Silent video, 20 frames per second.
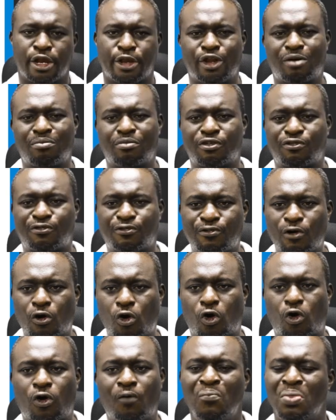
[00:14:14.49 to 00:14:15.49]
Number
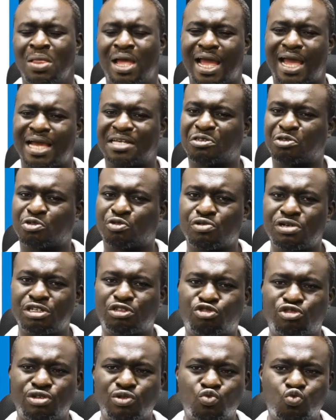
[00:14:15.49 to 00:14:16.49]
four,
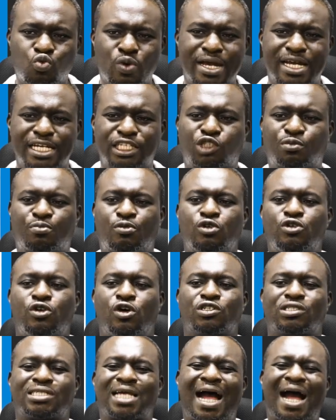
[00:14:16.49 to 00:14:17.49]
excretory waste
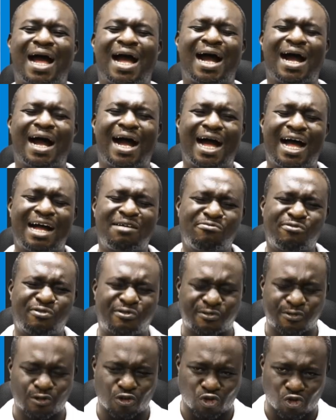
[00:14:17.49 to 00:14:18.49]
products are
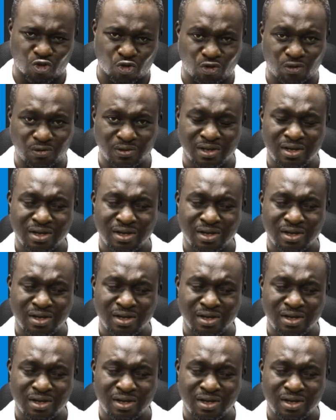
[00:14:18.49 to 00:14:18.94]
harmful.